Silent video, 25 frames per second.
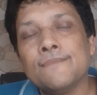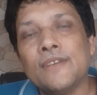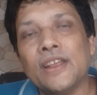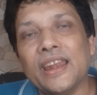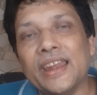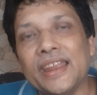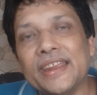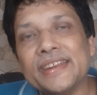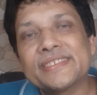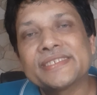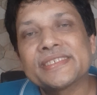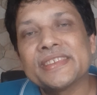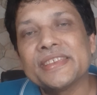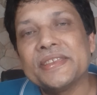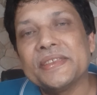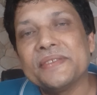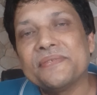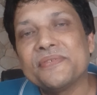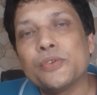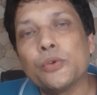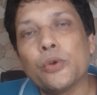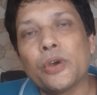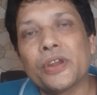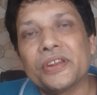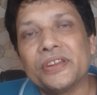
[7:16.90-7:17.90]
Let's say
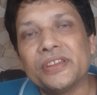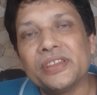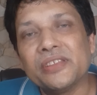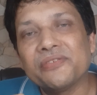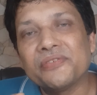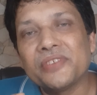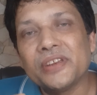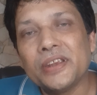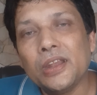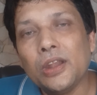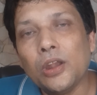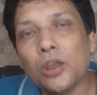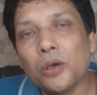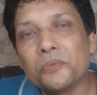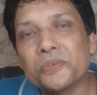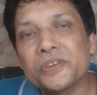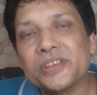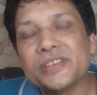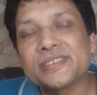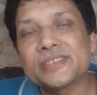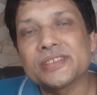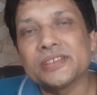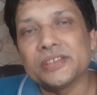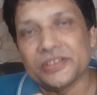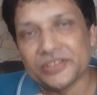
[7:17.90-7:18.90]
if you are in the field of
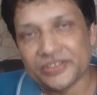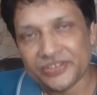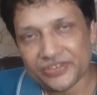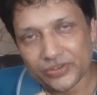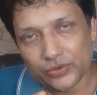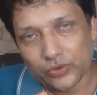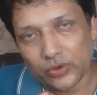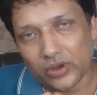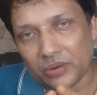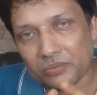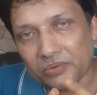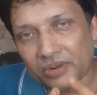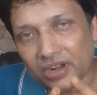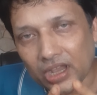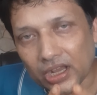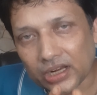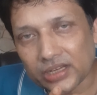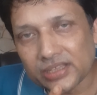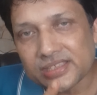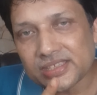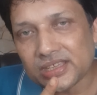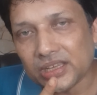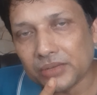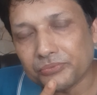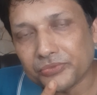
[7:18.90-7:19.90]
research, you have done
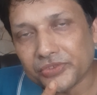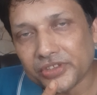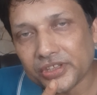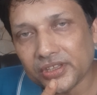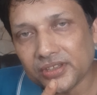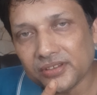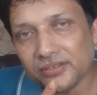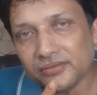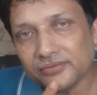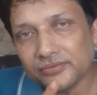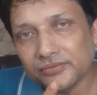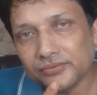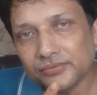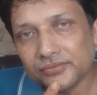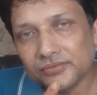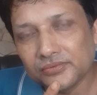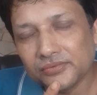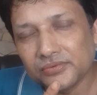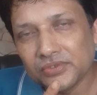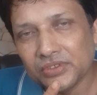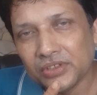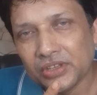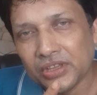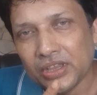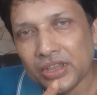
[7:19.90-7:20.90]
something,
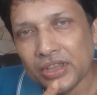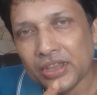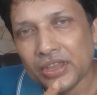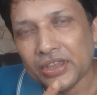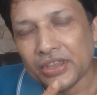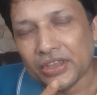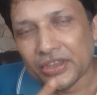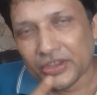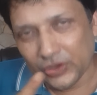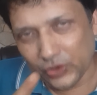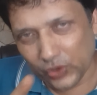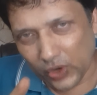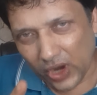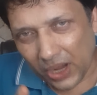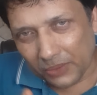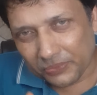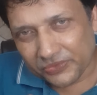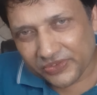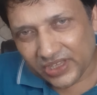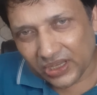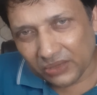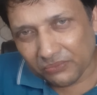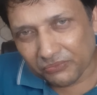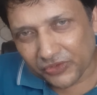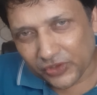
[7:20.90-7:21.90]
you have
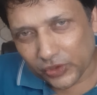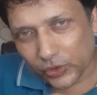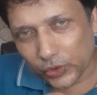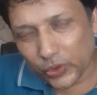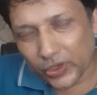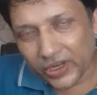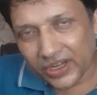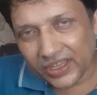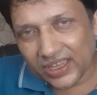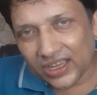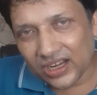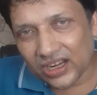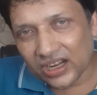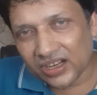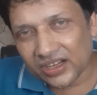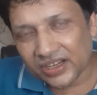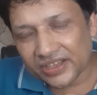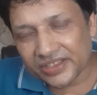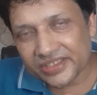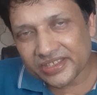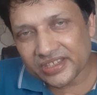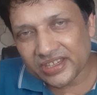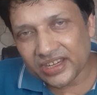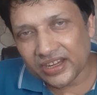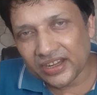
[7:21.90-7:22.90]
some theoretical
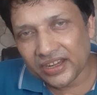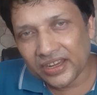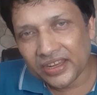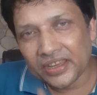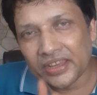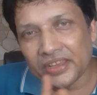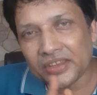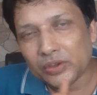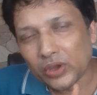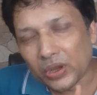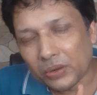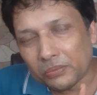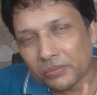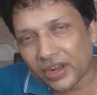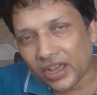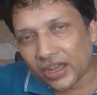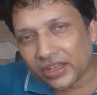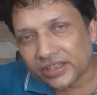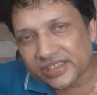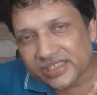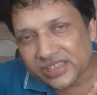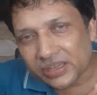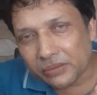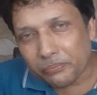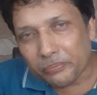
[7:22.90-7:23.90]
understanding, you have
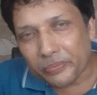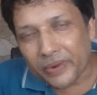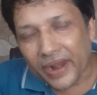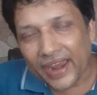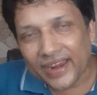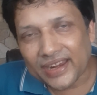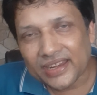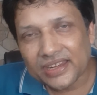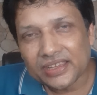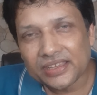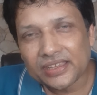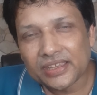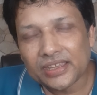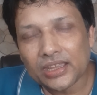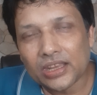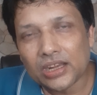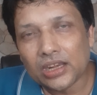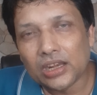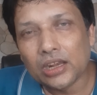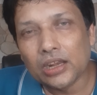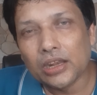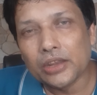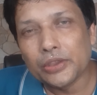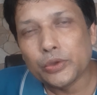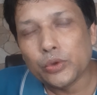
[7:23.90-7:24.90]
done some
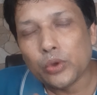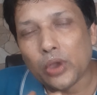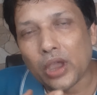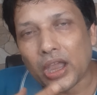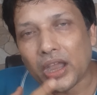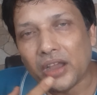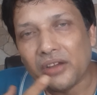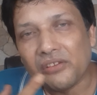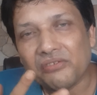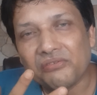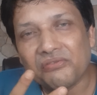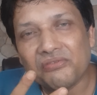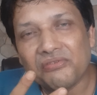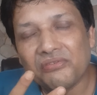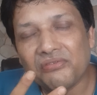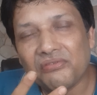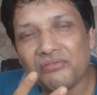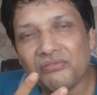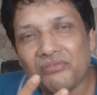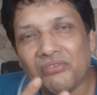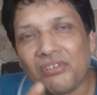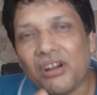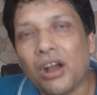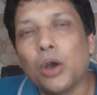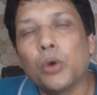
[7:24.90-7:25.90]
practical, you have
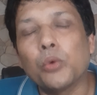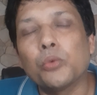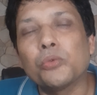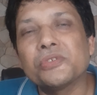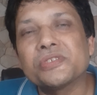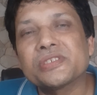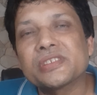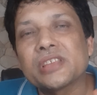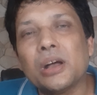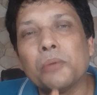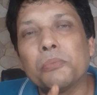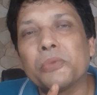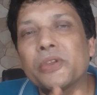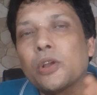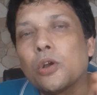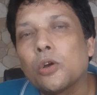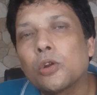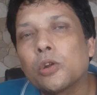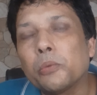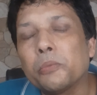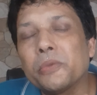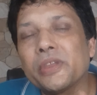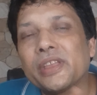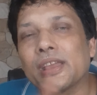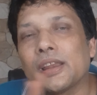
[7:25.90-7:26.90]
found some
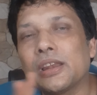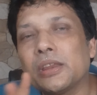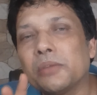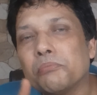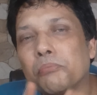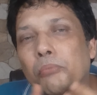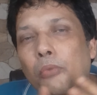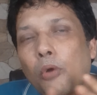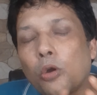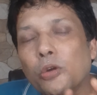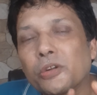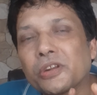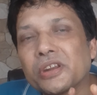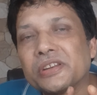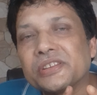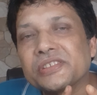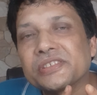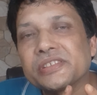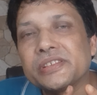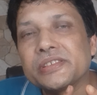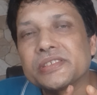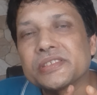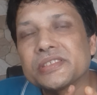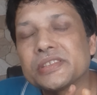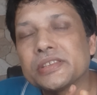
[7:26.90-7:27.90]
economical importance
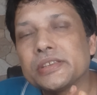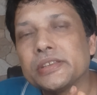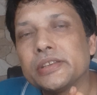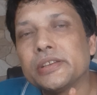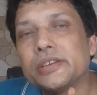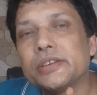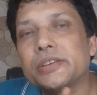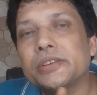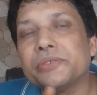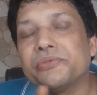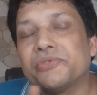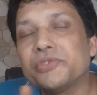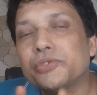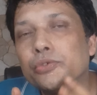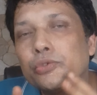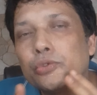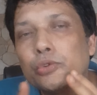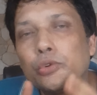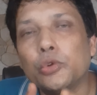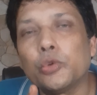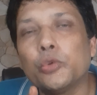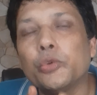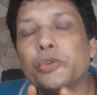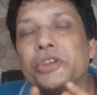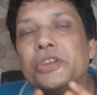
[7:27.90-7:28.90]
is there. If you
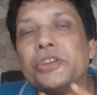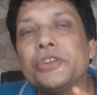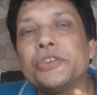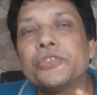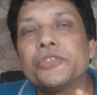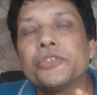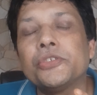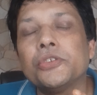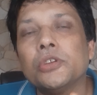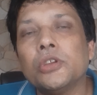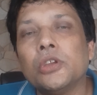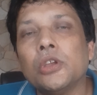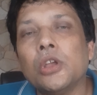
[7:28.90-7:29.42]
do it